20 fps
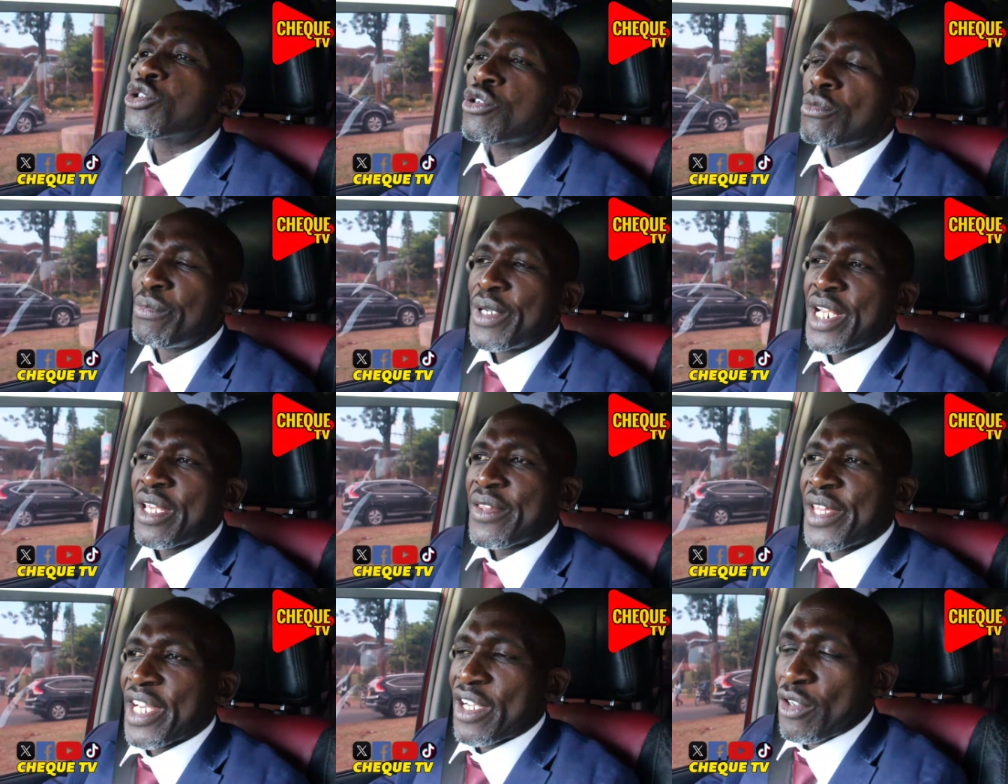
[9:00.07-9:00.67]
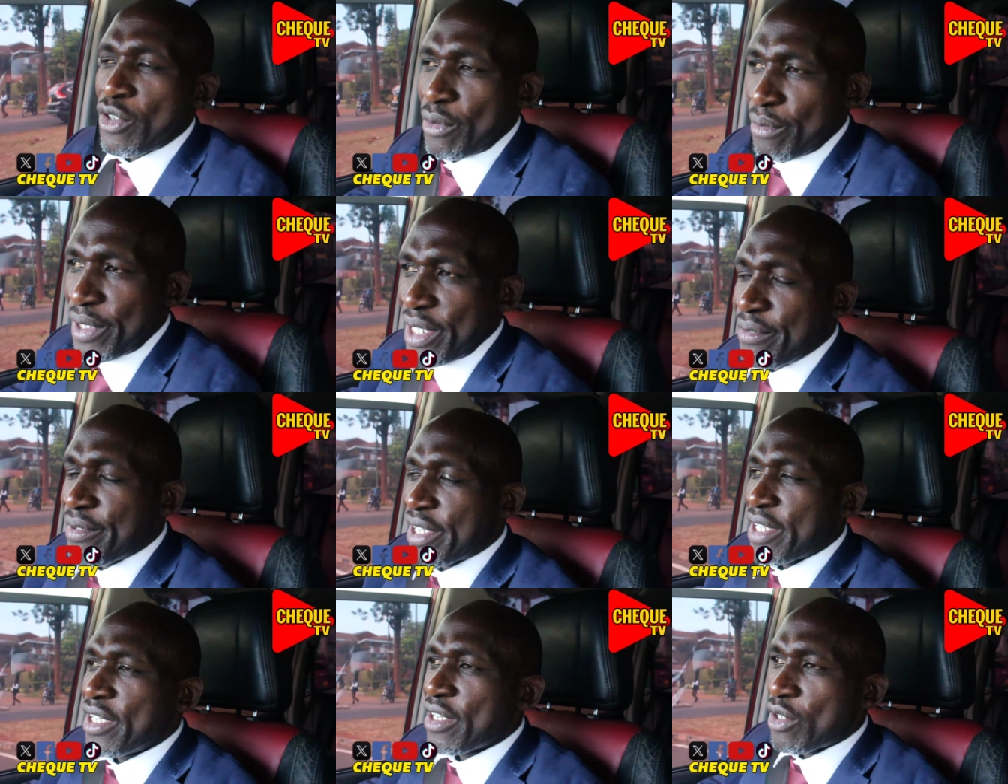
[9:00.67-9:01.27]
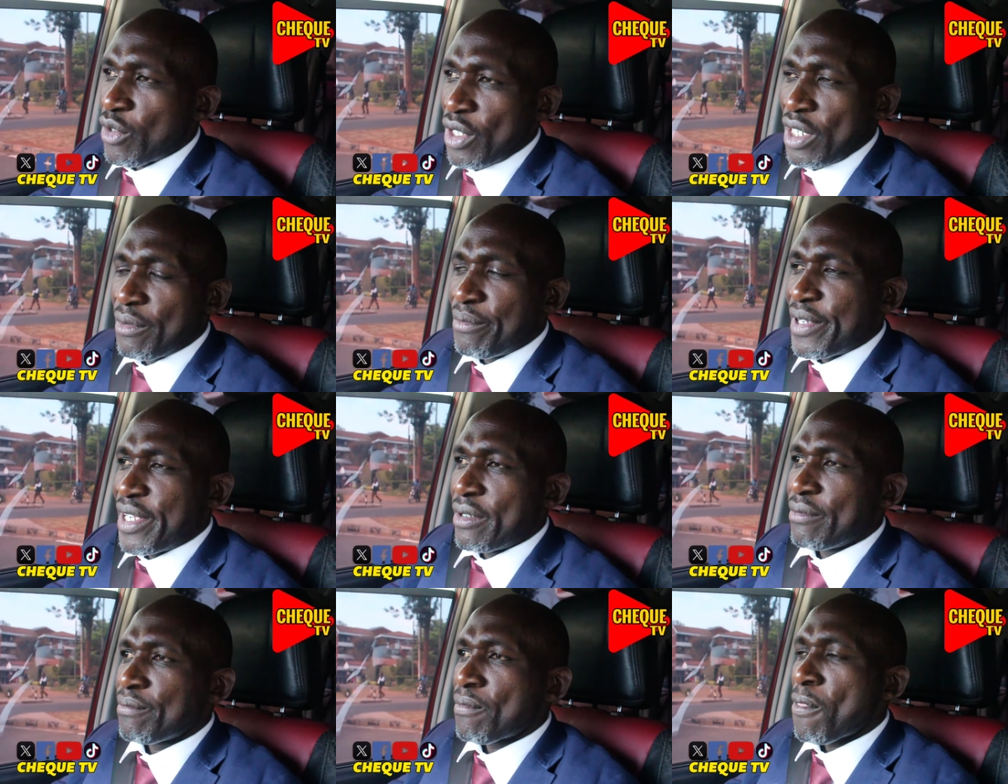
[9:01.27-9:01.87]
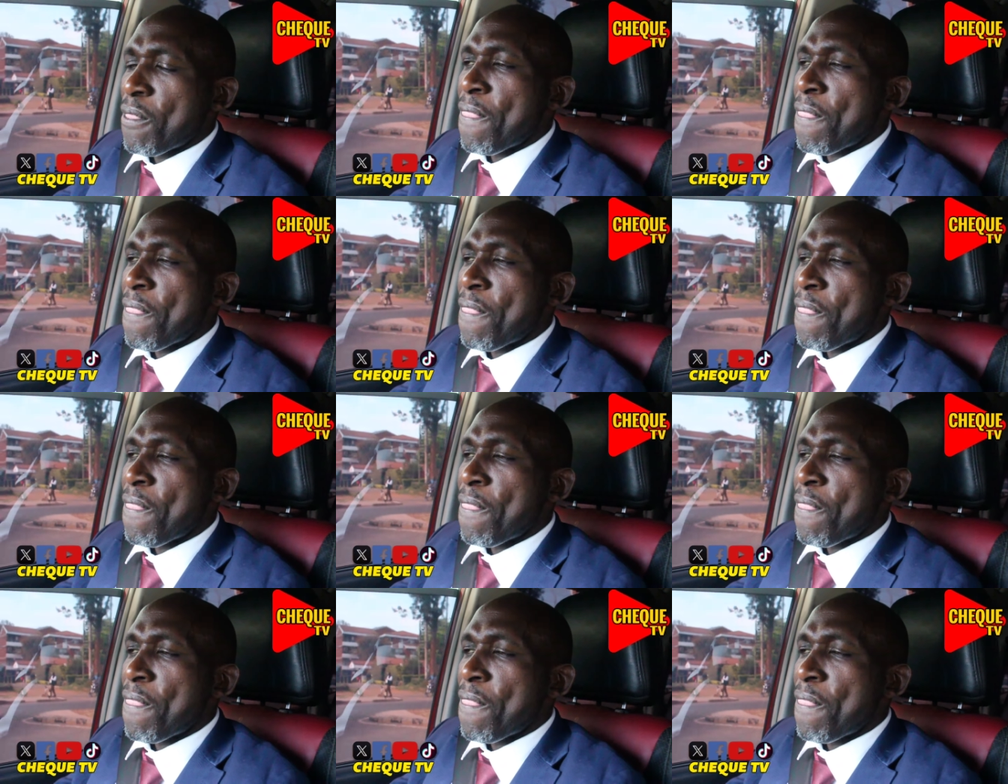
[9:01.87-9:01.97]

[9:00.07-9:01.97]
to bring the equilibrium?